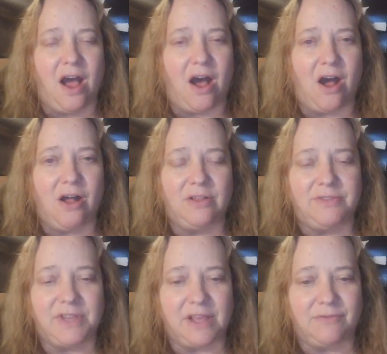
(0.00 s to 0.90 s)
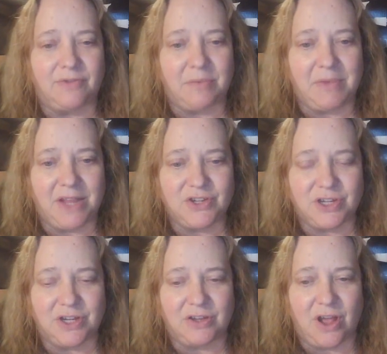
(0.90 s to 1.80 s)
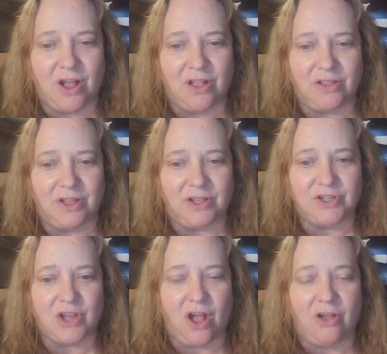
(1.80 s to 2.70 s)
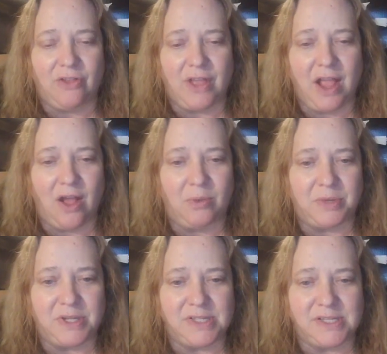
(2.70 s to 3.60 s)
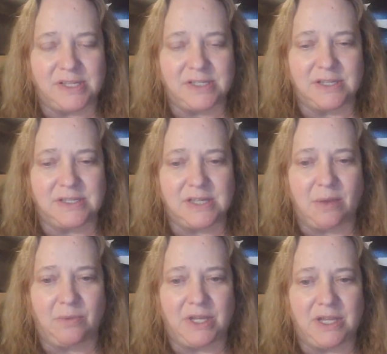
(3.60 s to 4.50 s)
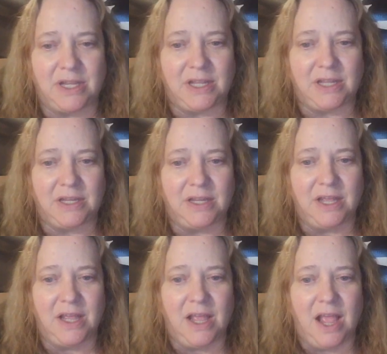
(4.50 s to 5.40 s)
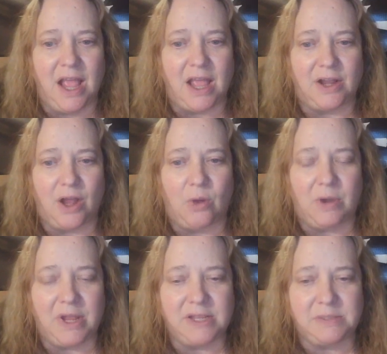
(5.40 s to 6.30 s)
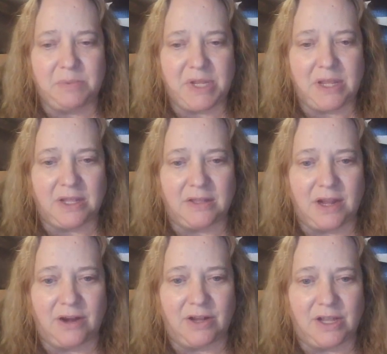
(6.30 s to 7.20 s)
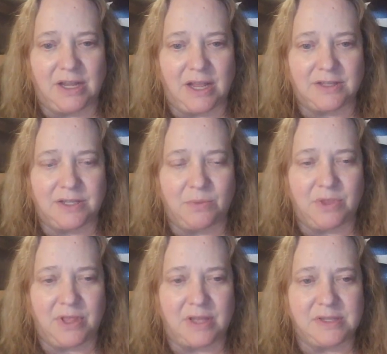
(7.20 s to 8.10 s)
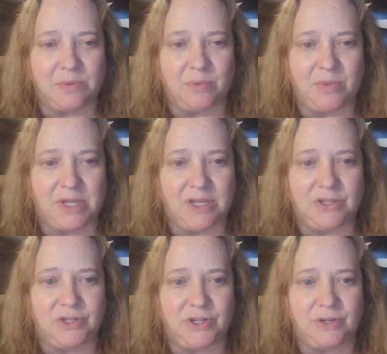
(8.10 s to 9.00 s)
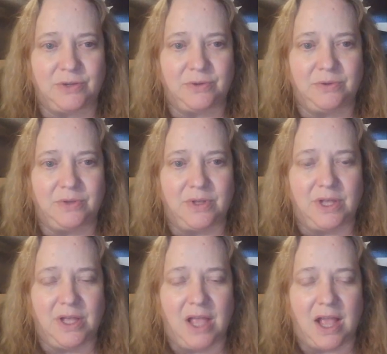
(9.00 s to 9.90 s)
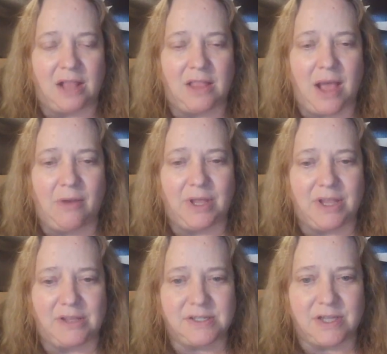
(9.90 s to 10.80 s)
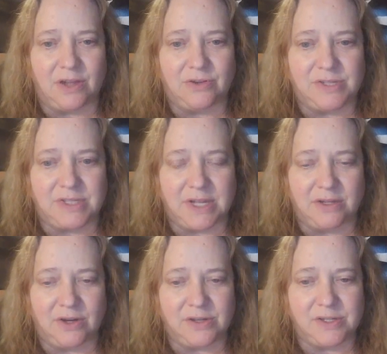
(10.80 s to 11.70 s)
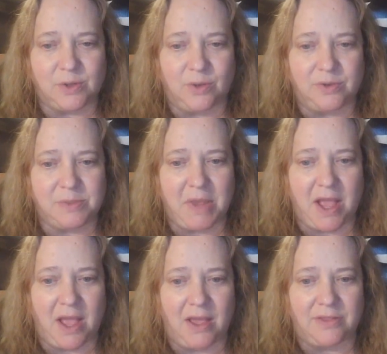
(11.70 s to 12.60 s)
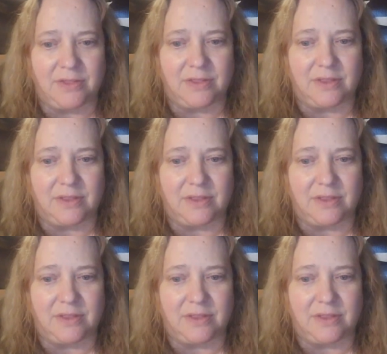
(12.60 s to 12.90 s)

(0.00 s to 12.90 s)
all of the information and knowledge, all the help and assistance that we need, and always being there and connecting with us when we need you, allowing us to understand our soul's path.